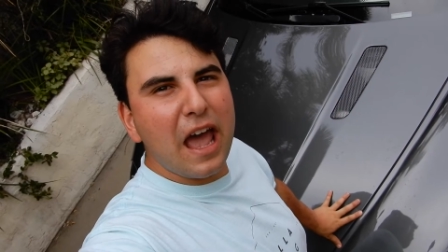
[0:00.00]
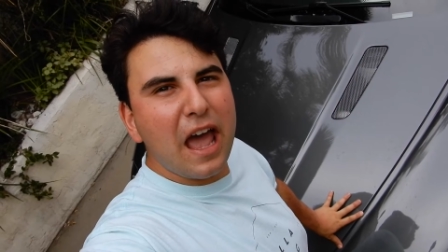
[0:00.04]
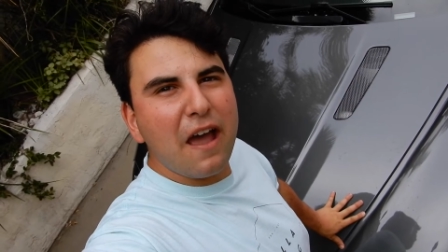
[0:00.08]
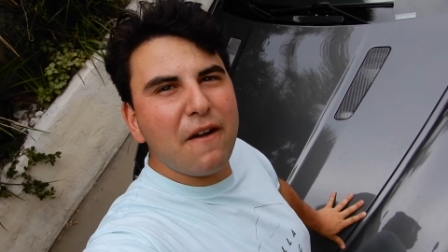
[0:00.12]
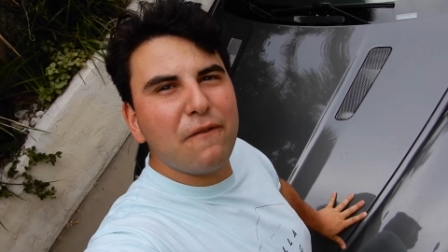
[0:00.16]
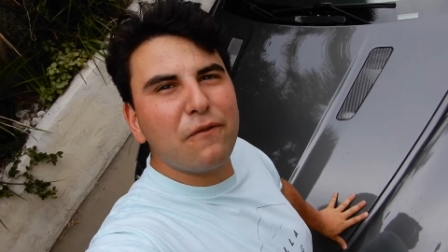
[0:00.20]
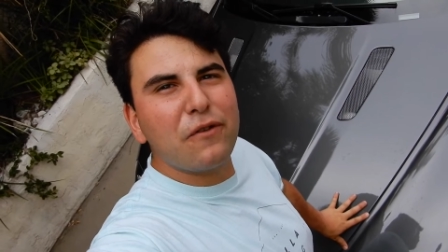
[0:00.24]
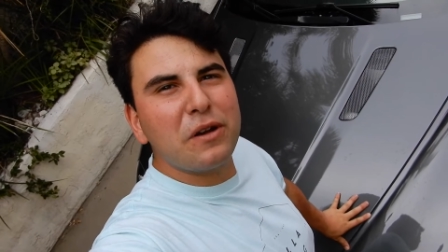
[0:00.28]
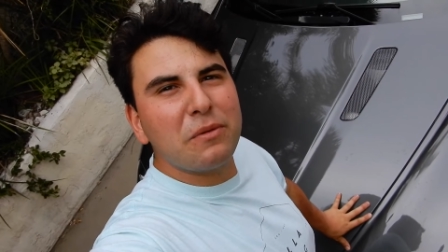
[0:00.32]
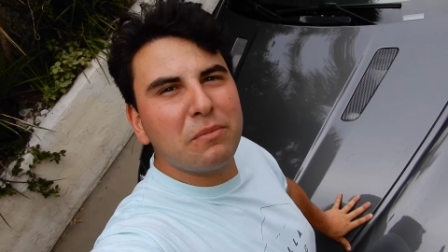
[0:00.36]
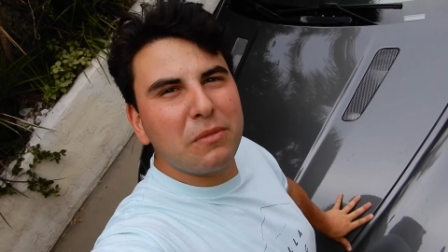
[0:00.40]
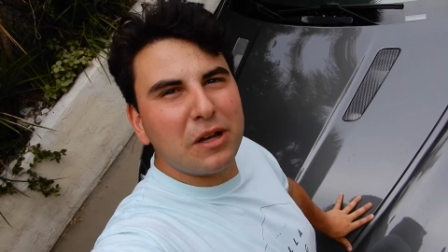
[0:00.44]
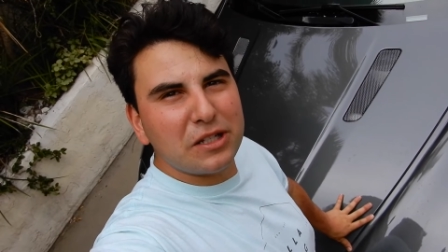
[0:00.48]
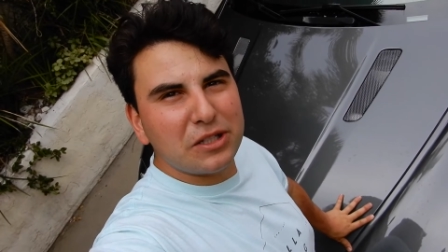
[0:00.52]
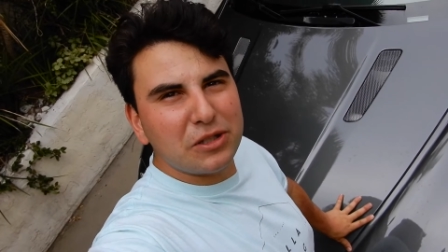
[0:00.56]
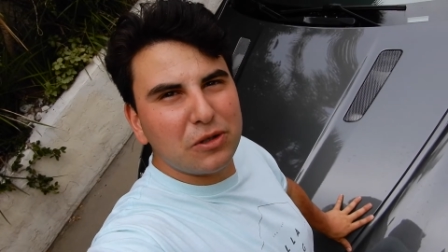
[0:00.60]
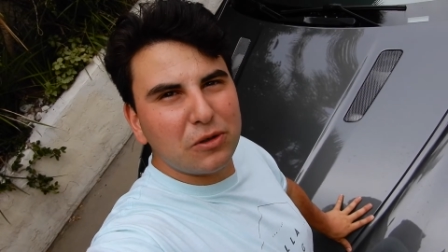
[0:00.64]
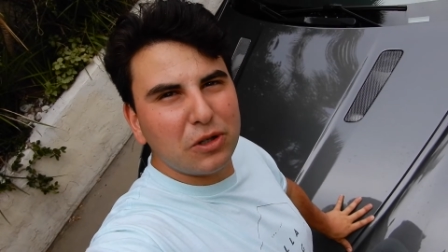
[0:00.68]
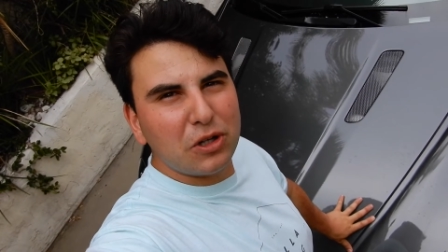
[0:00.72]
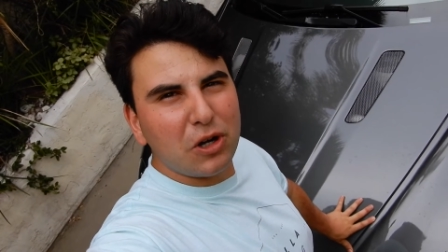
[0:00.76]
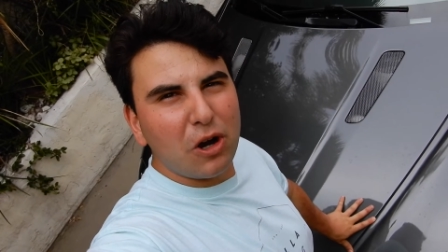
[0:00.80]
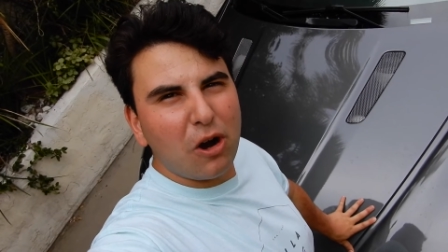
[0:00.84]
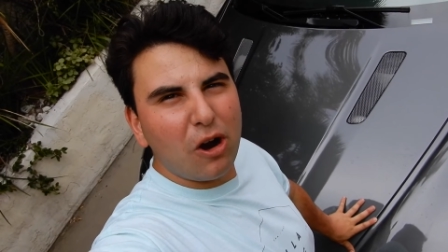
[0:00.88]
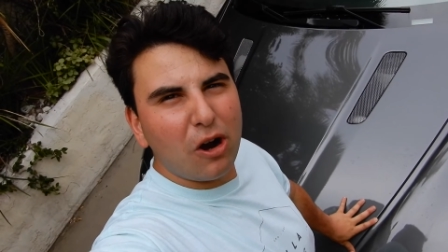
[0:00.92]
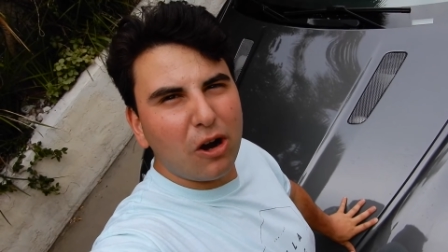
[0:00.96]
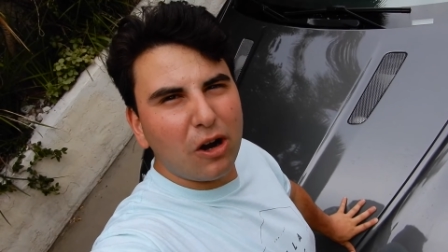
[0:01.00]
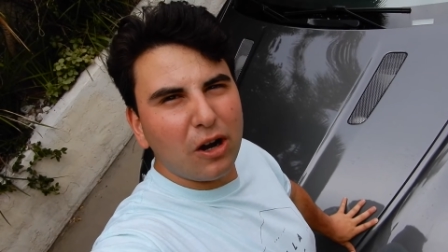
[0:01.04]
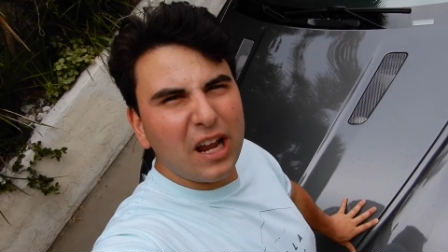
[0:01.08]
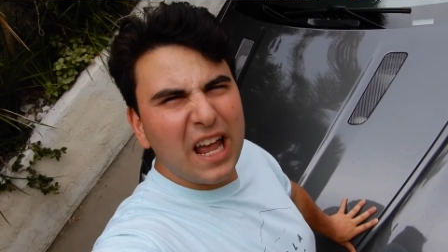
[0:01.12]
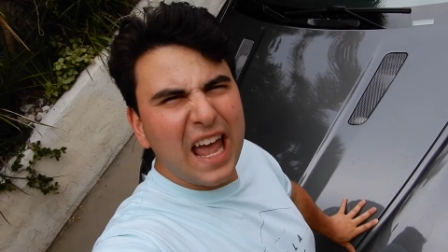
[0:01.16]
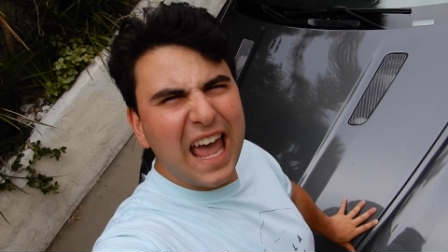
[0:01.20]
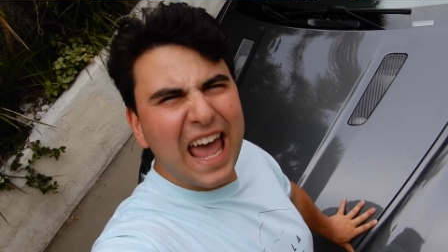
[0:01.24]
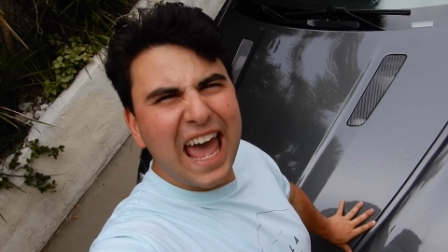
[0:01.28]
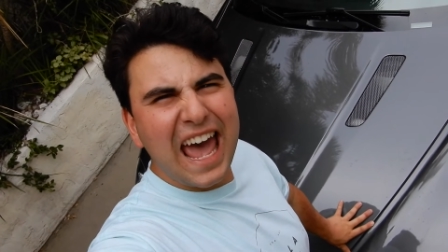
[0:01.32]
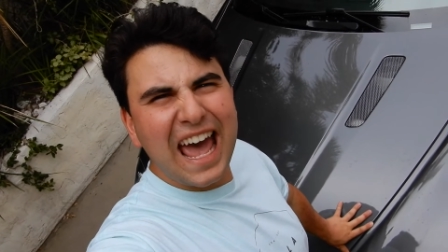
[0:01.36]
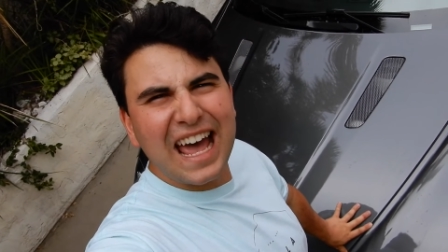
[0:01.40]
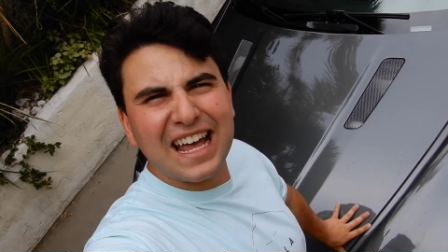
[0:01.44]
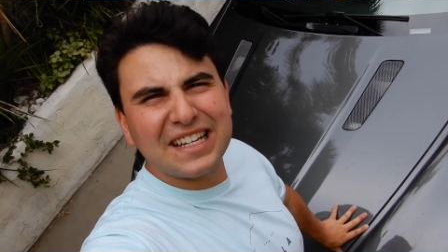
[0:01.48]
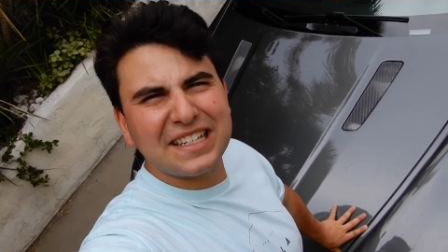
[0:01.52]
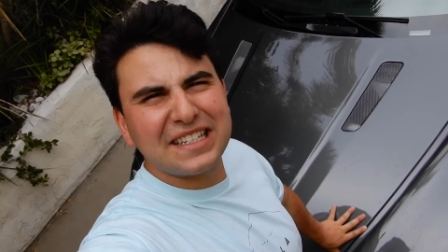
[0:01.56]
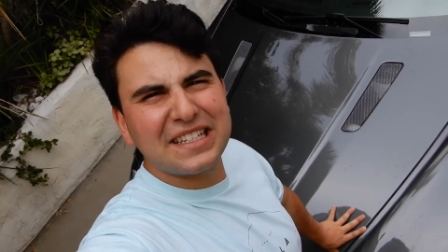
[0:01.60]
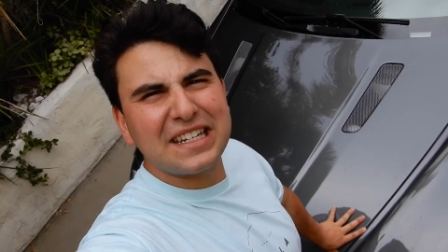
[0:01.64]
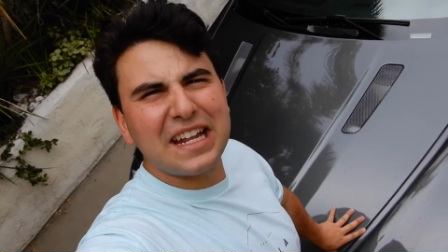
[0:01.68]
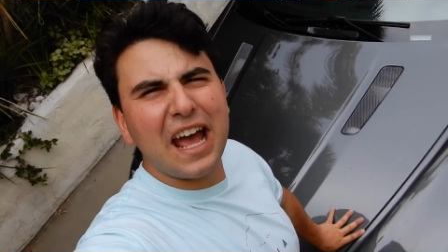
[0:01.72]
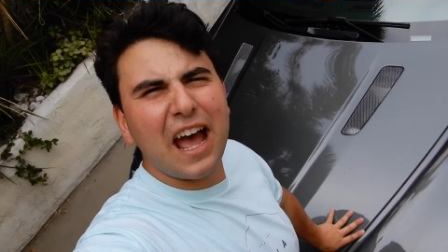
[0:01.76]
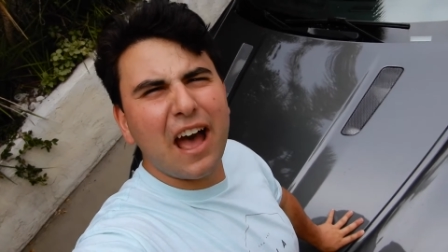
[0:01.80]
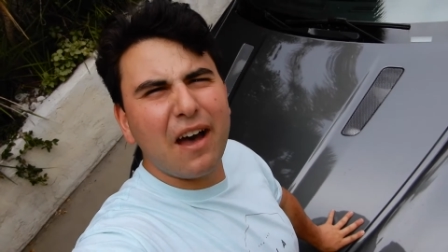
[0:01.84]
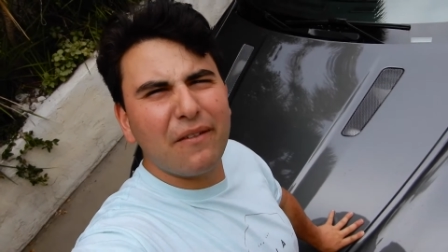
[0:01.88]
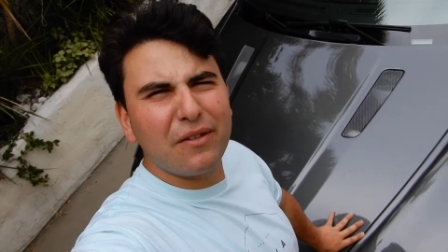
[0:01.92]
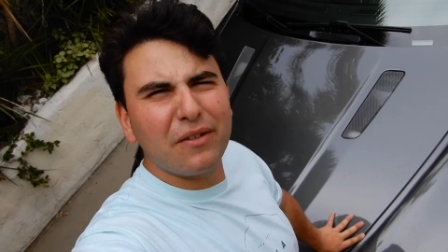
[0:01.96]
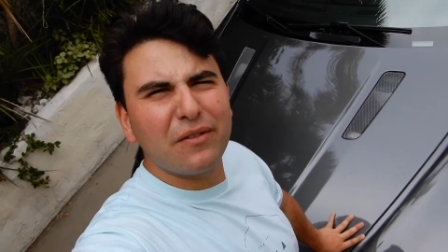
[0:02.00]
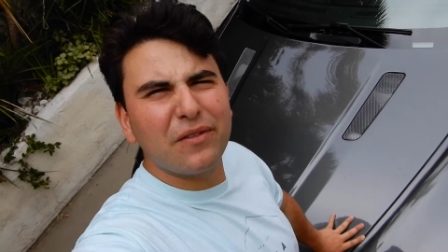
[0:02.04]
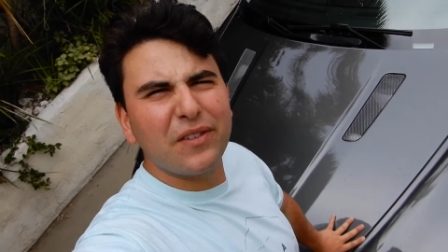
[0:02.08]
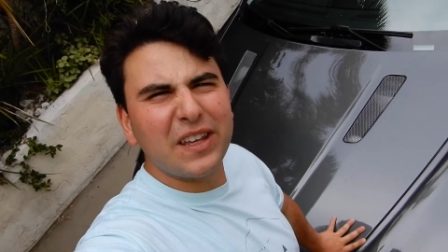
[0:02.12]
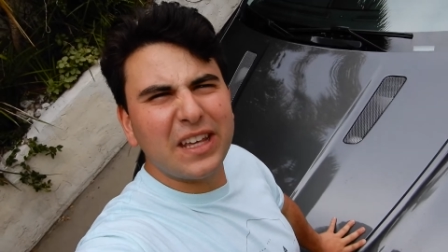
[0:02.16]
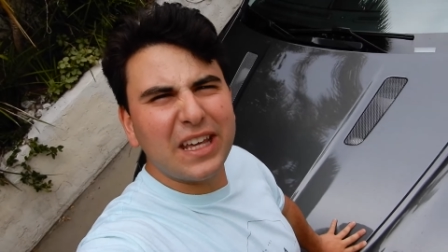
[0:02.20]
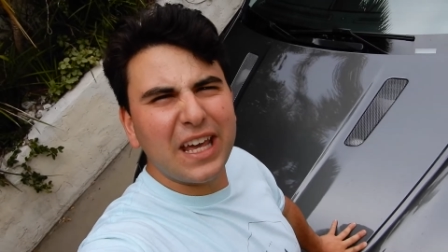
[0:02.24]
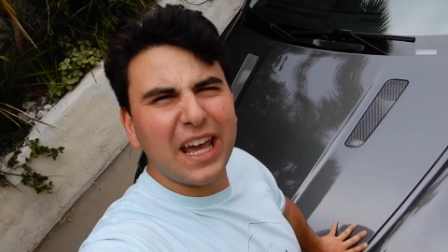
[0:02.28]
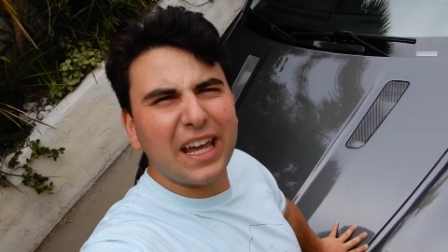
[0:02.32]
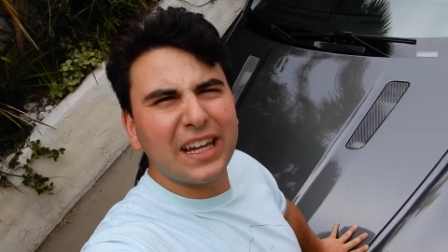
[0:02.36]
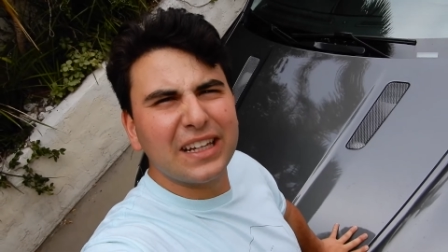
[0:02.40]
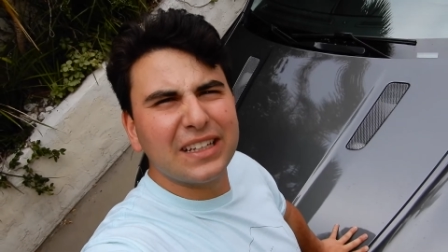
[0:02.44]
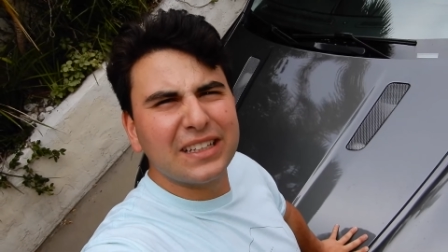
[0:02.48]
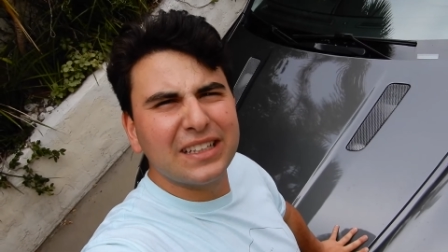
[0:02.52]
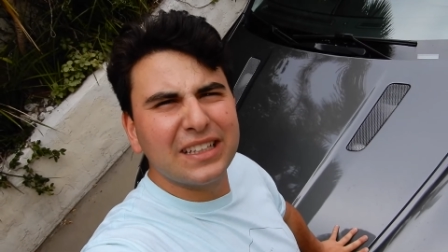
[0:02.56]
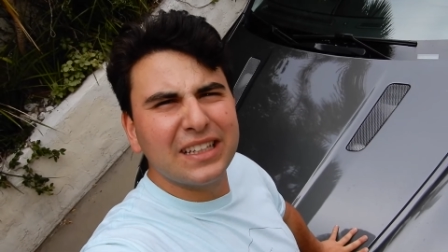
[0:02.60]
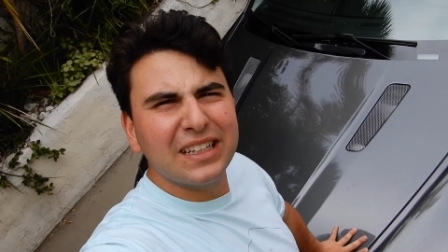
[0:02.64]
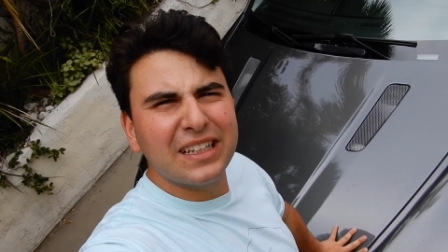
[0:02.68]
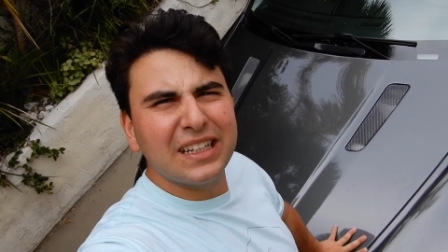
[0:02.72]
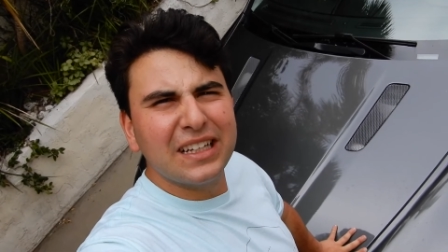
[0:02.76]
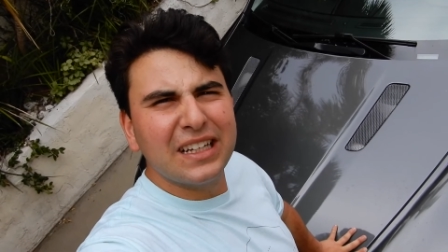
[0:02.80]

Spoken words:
Every muscle car has to have a V8,